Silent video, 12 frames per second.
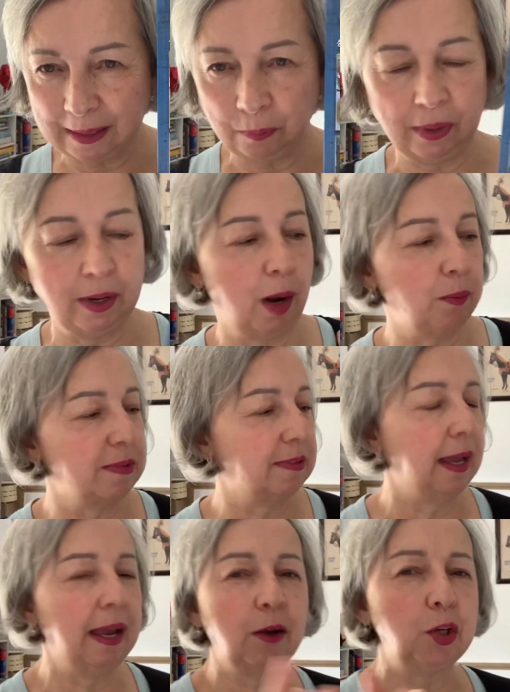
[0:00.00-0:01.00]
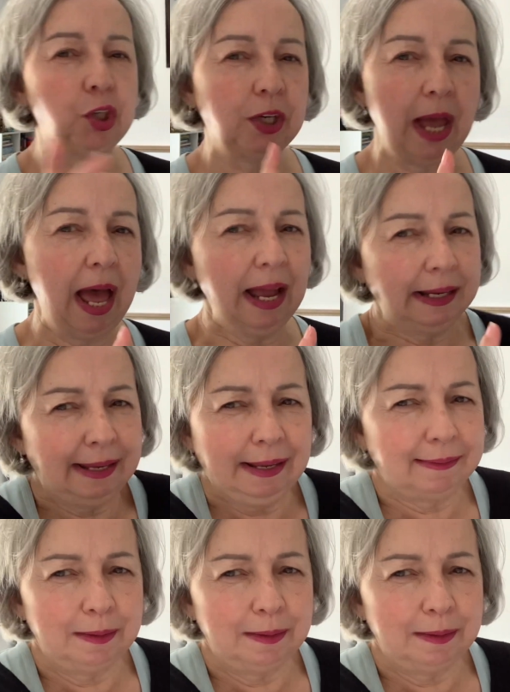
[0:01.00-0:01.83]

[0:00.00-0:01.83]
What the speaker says: when I was there, because you can't get